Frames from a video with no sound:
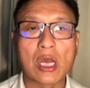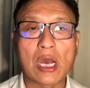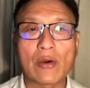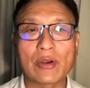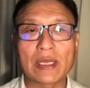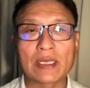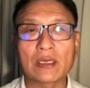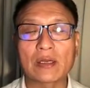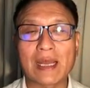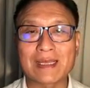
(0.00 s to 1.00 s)
our
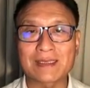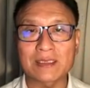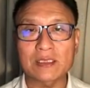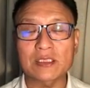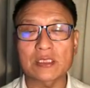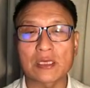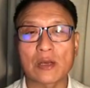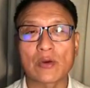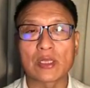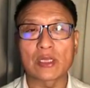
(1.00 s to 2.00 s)
inner essence
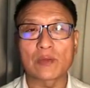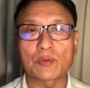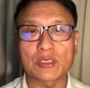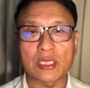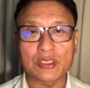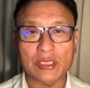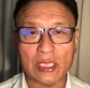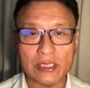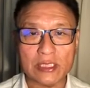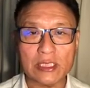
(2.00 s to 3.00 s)
our inner
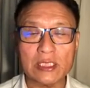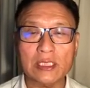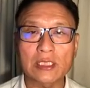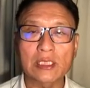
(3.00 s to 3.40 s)
potentiality